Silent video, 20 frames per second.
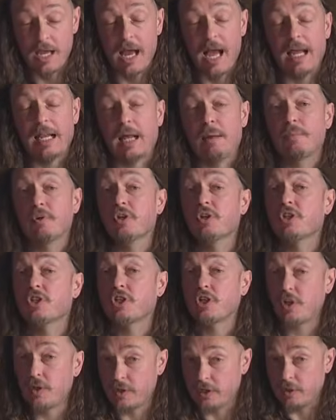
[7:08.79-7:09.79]
and I'm going to
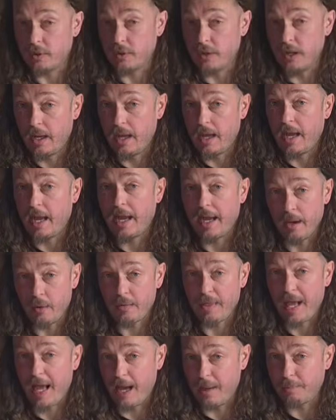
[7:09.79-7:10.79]
show you how
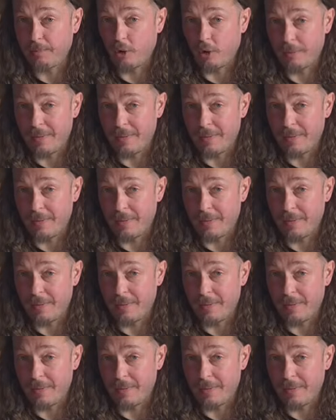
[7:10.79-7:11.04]
the hat block